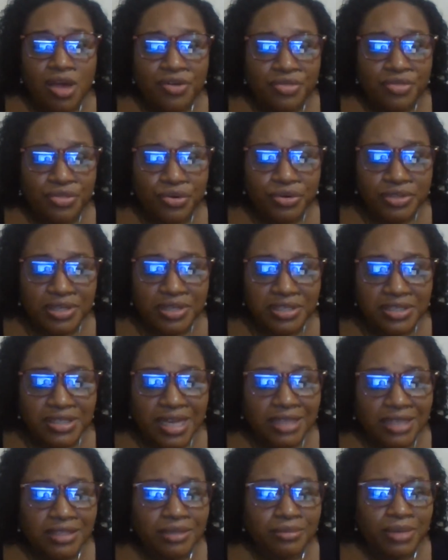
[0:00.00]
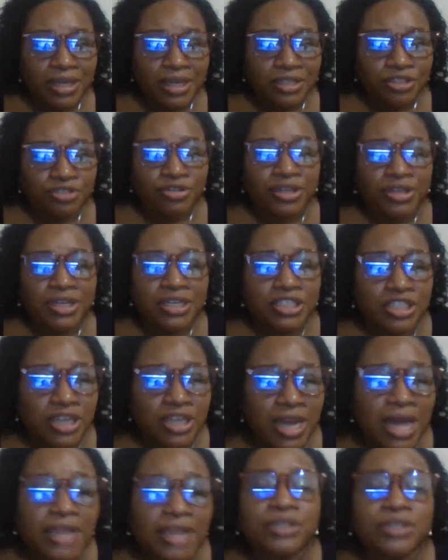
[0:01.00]
those on settlement, drainage,
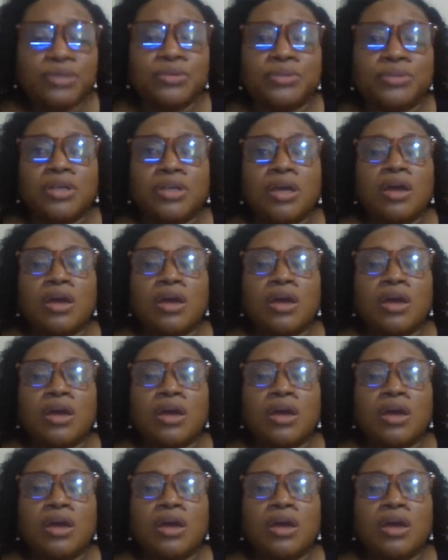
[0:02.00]
land use.